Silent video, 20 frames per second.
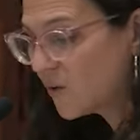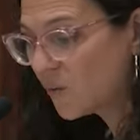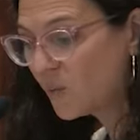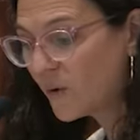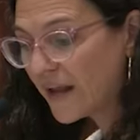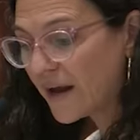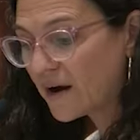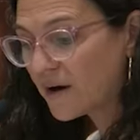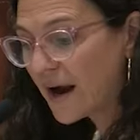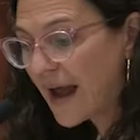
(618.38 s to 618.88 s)

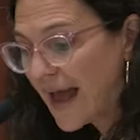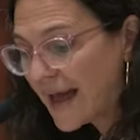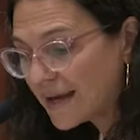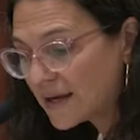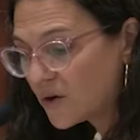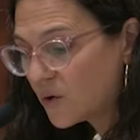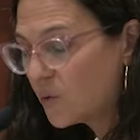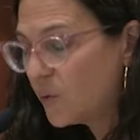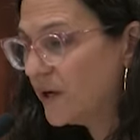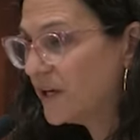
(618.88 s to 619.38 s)
We are
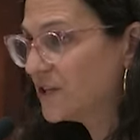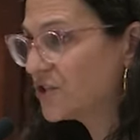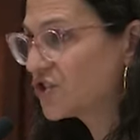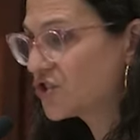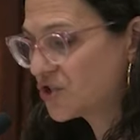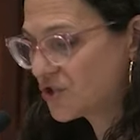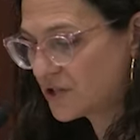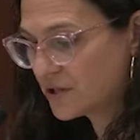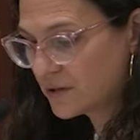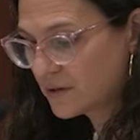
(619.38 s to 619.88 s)

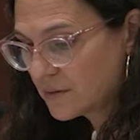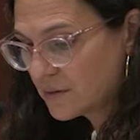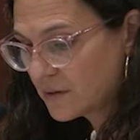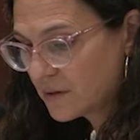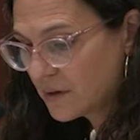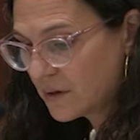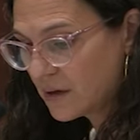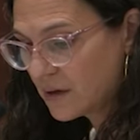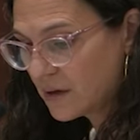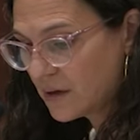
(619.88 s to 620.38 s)
anguished.
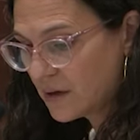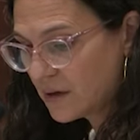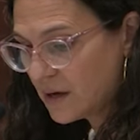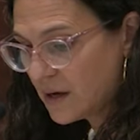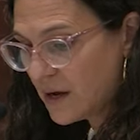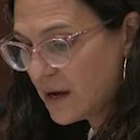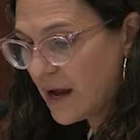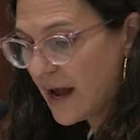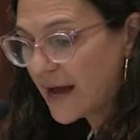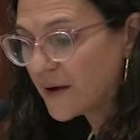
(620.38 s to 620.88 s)

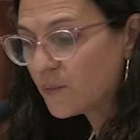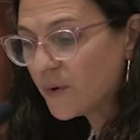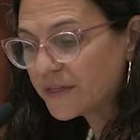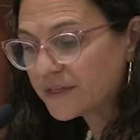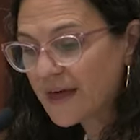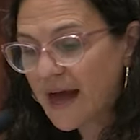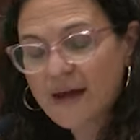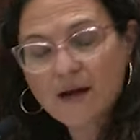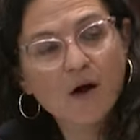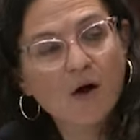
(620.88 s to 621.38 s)

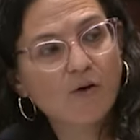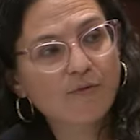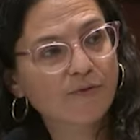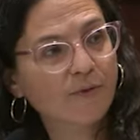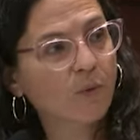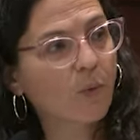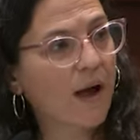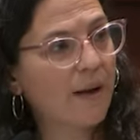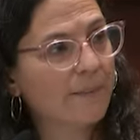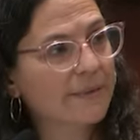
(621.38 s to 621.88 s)
And with that
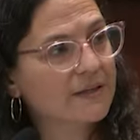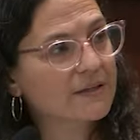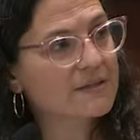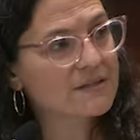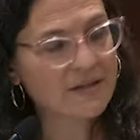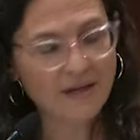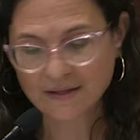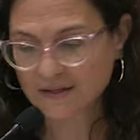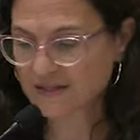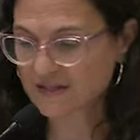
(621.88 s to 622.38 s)

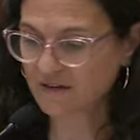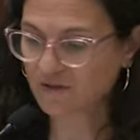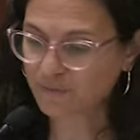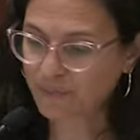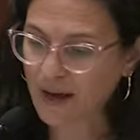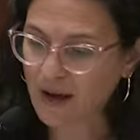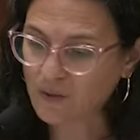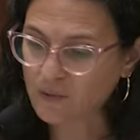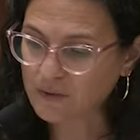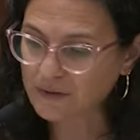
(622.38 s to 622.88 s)
overwhelming sense
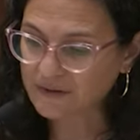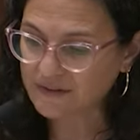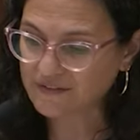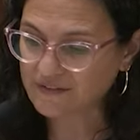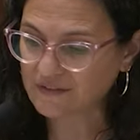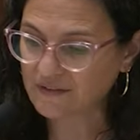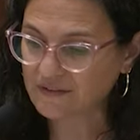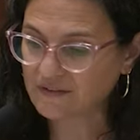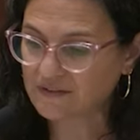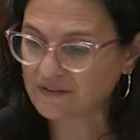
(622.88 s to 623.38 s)
of
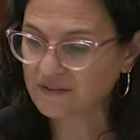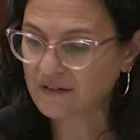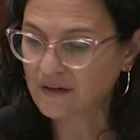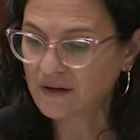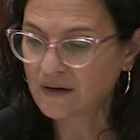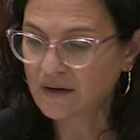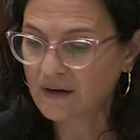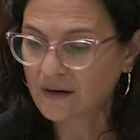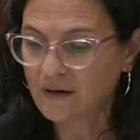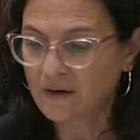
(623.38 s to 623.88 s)

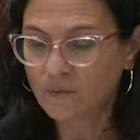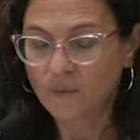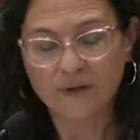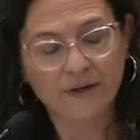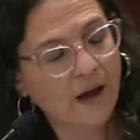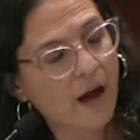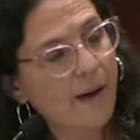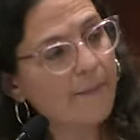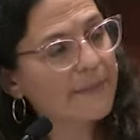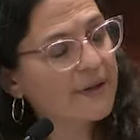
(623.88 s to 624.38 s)
powerlessness,
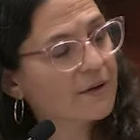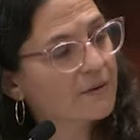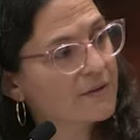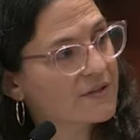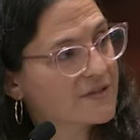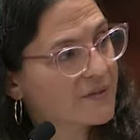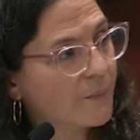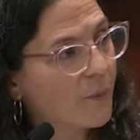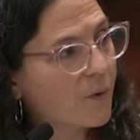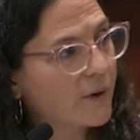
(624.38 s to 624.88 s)
we come
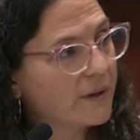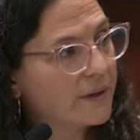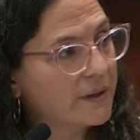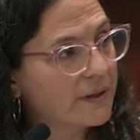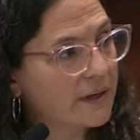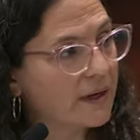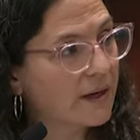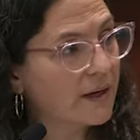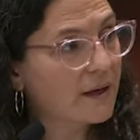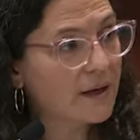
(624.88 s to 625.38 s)
here this
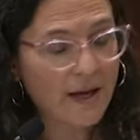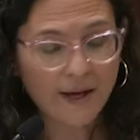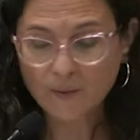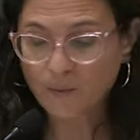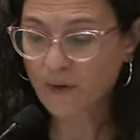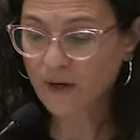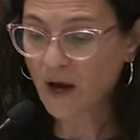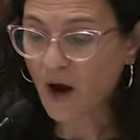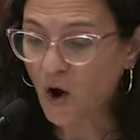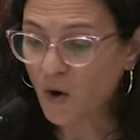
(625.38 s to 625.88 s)
morning and
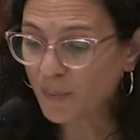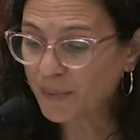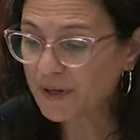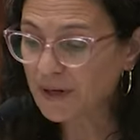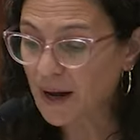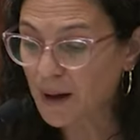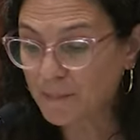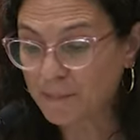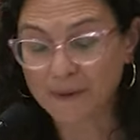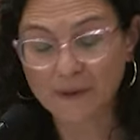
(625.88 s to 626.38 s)
we open
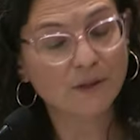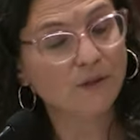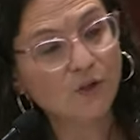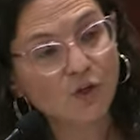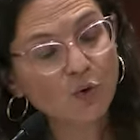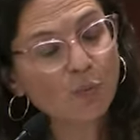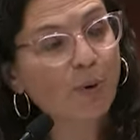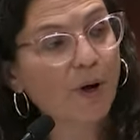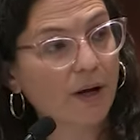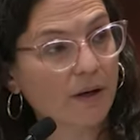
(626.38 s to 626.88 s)
up a
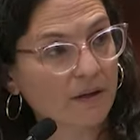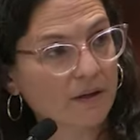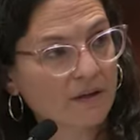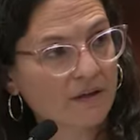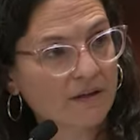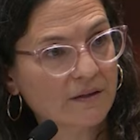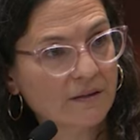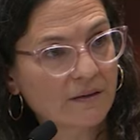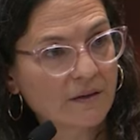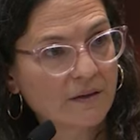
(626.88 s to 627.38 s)
new book,
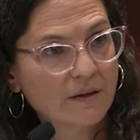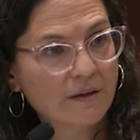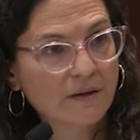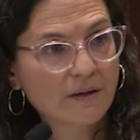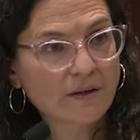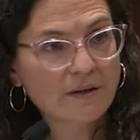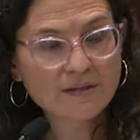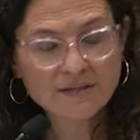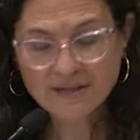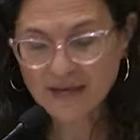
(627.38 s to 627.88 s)

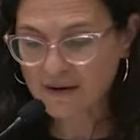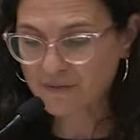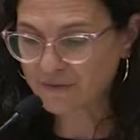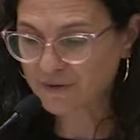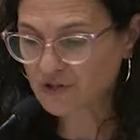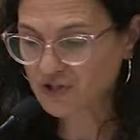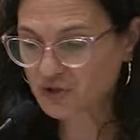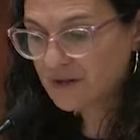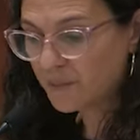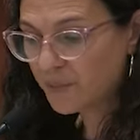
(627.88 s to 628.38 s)

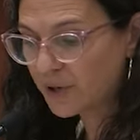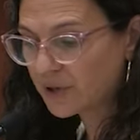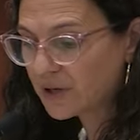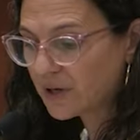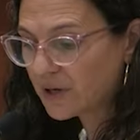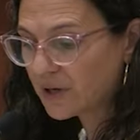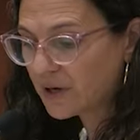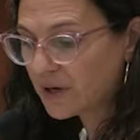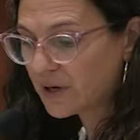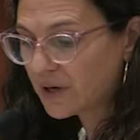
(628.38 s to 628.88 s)
Sefer
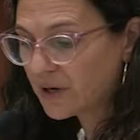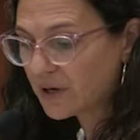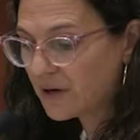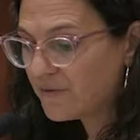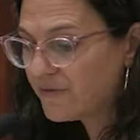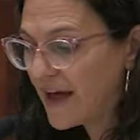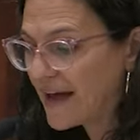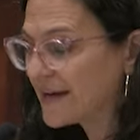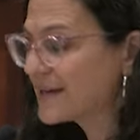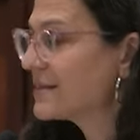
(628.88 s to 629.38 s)
Shemot, the
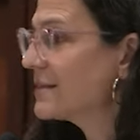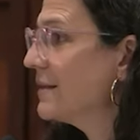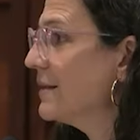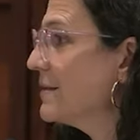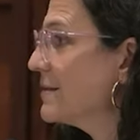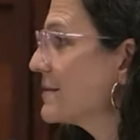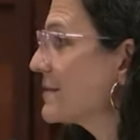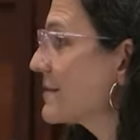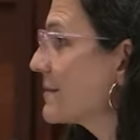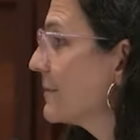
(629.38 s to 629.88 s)
book of
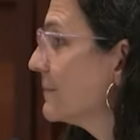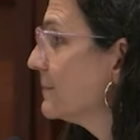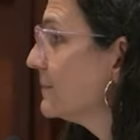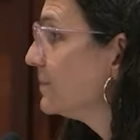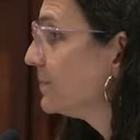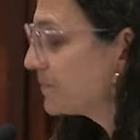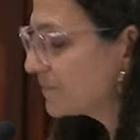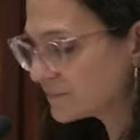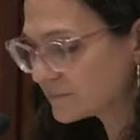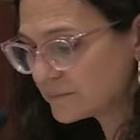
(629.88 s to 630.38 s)

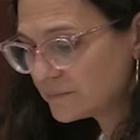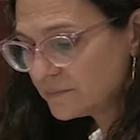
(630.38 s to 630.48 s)
Exodus.